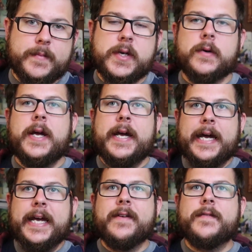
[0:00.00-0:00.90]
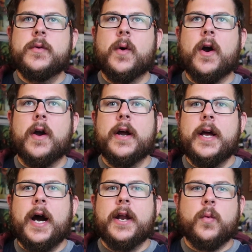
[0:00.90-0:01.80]
So if you are
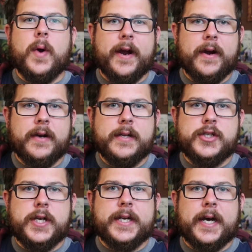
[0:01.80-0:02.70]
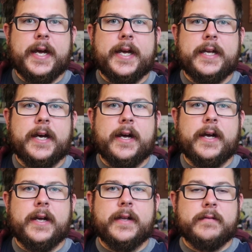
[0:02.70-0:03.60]
unaware, Jen and
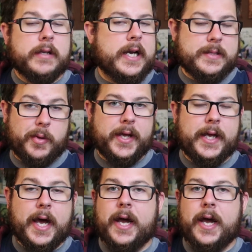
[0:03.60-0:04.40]
I cosplay.